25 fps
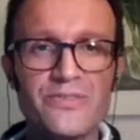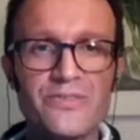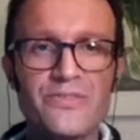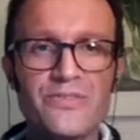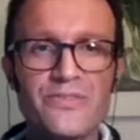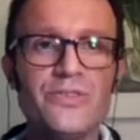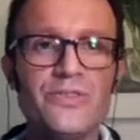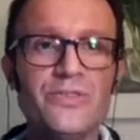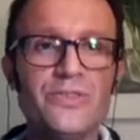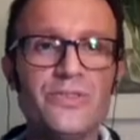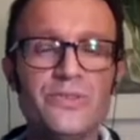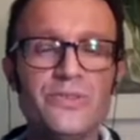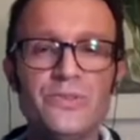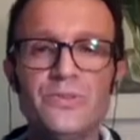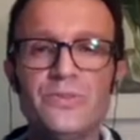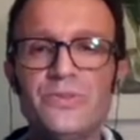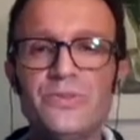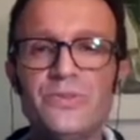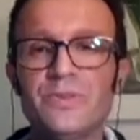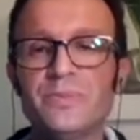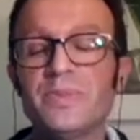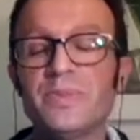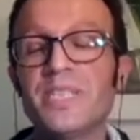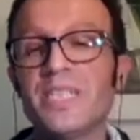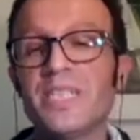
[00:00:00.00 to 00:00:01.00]
through
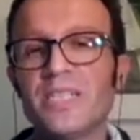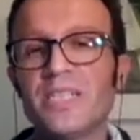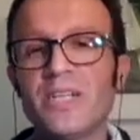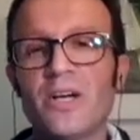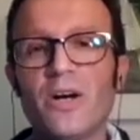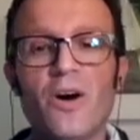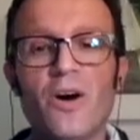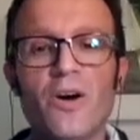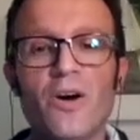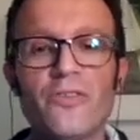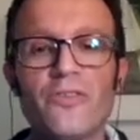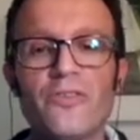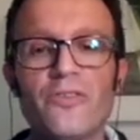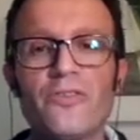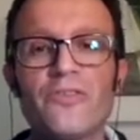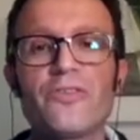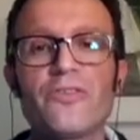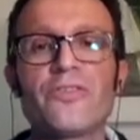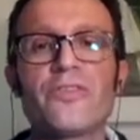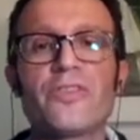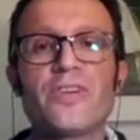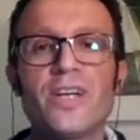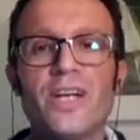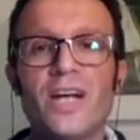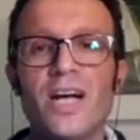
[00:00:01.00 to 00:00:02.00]
the meaning of
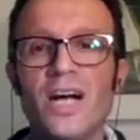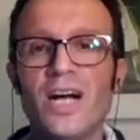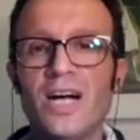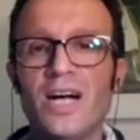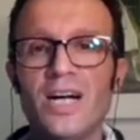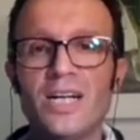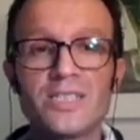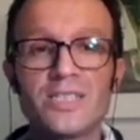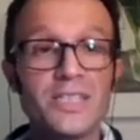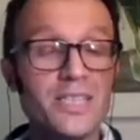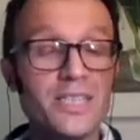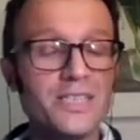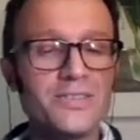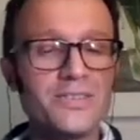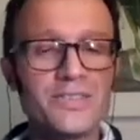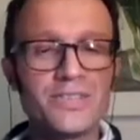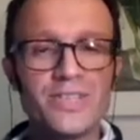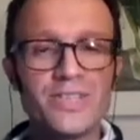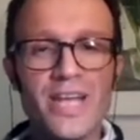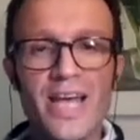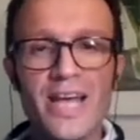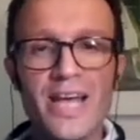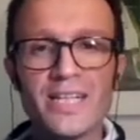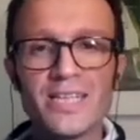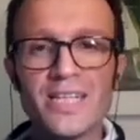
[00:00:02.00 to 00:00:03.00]
the
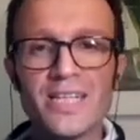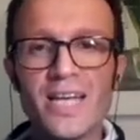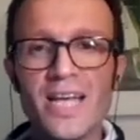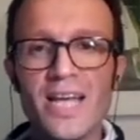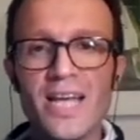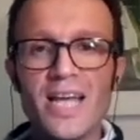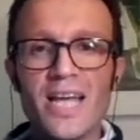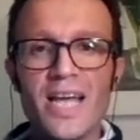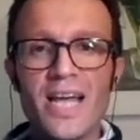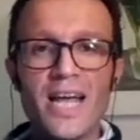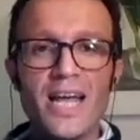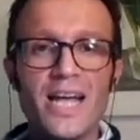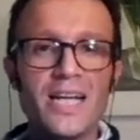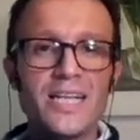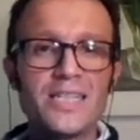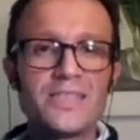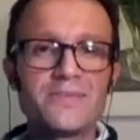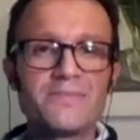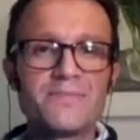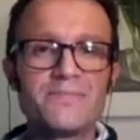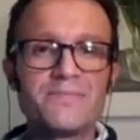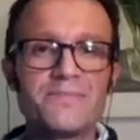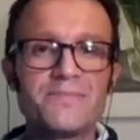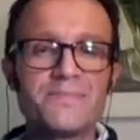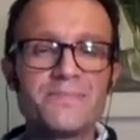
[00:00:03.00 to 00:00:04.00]
internet.
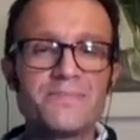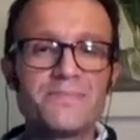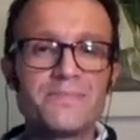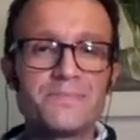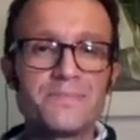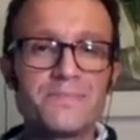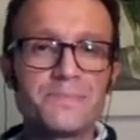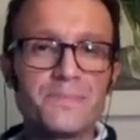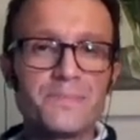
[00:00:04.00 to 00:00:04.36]
And